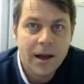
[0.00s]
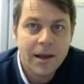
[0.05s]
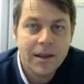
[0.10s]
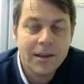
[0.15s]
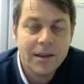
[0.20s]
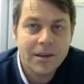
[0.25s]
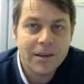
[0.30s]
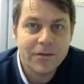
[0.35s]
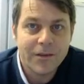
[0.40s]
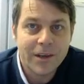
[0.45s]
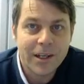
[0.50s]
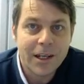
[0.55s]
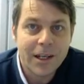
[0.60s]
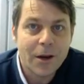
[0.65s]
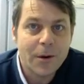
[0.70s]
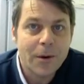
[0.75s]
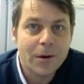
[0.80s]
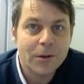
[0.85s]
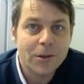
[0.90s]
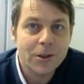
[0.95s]
In this
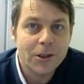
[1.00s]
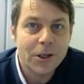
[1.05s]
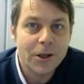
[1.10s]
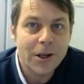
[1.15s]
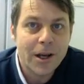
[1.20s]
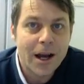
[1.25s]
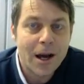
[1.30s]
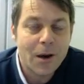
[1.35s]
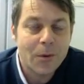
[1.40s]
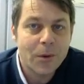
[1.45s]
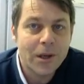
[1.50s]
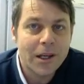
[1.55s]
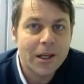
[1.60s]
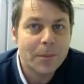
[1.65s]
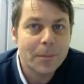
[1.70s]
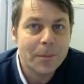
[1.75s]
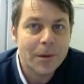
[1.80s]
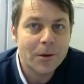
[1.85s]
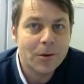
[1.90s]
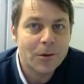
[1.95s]
video I'll show you how we
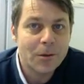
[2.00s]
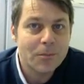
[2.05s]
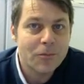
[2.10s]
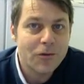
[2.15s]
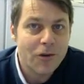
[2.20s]
can build a